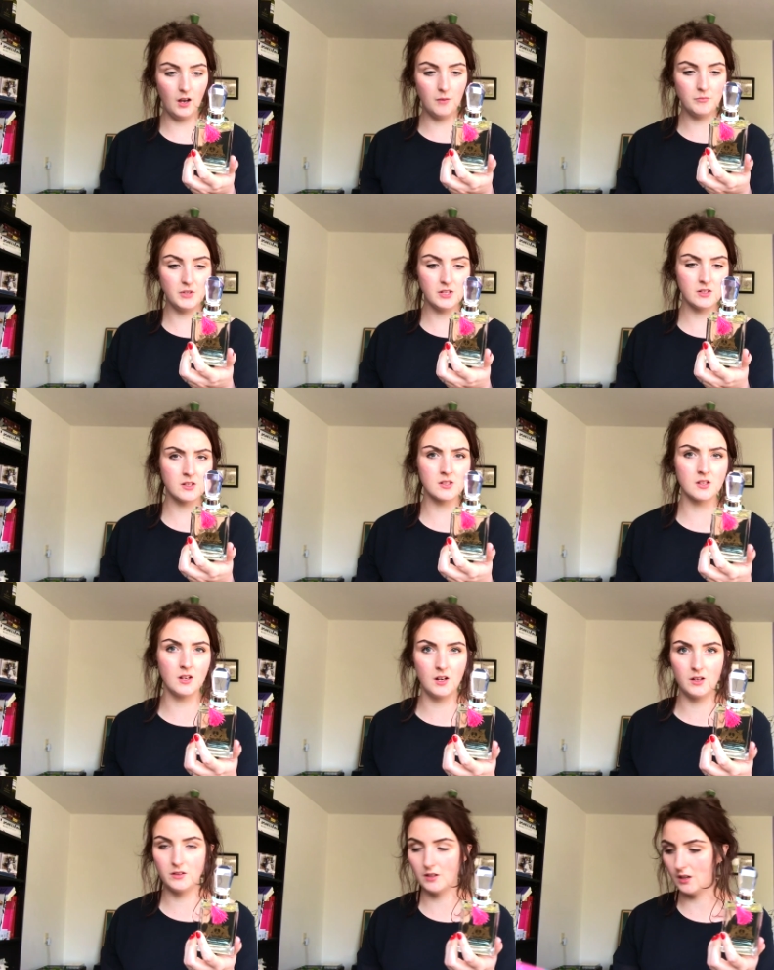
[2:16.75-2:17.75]
This is
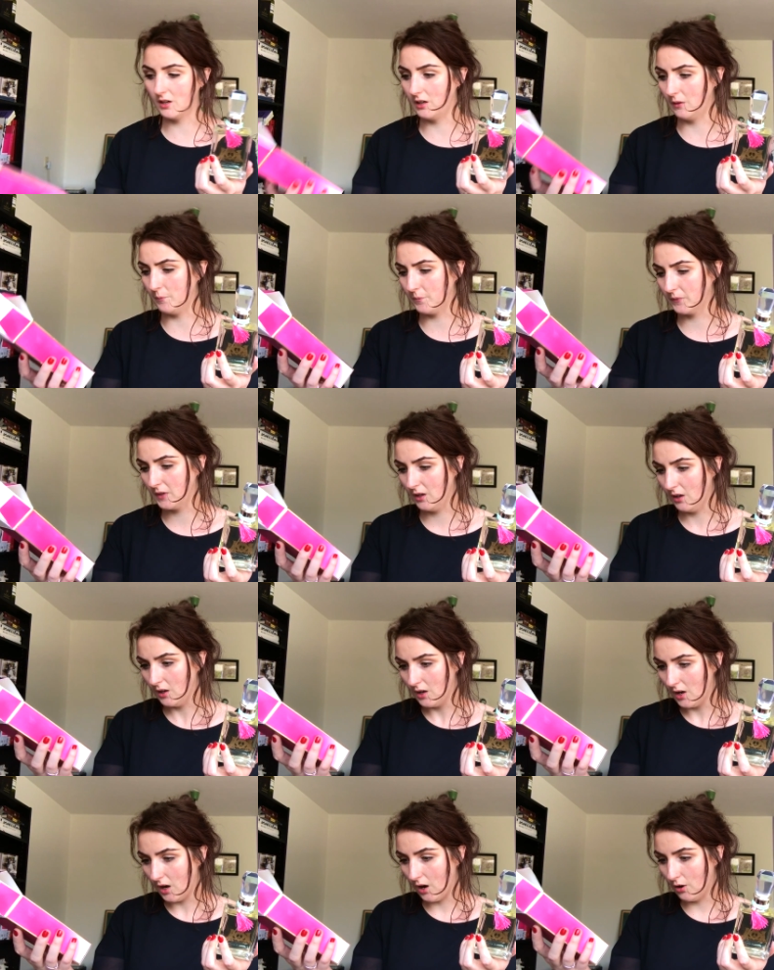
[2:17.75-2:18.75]
on
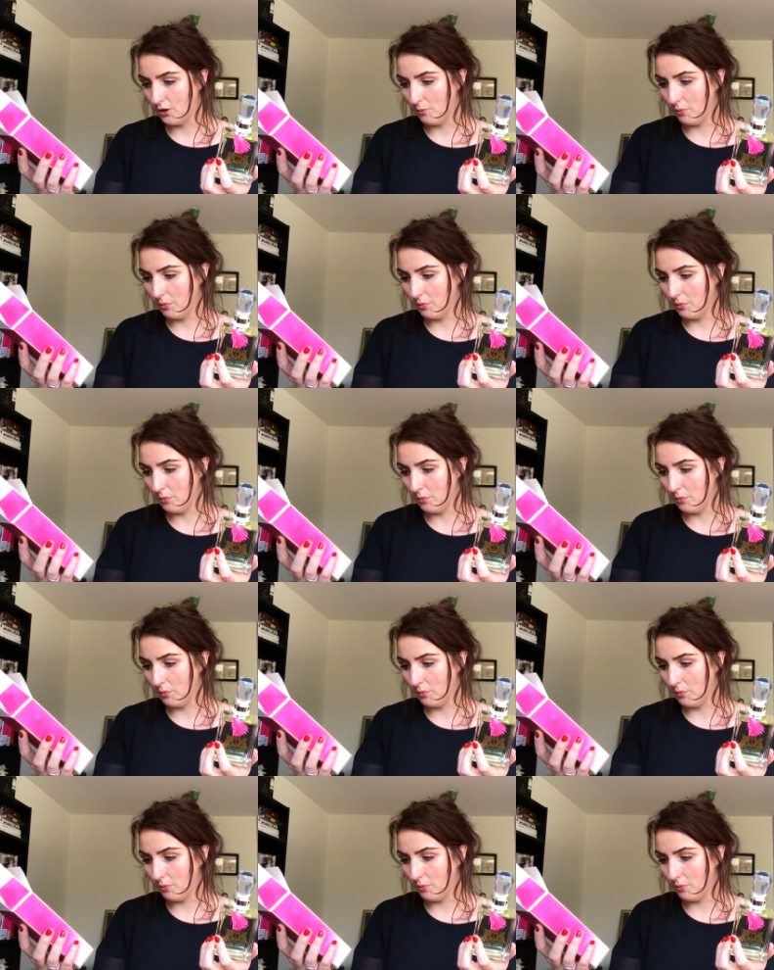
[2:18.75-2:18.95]
Eau de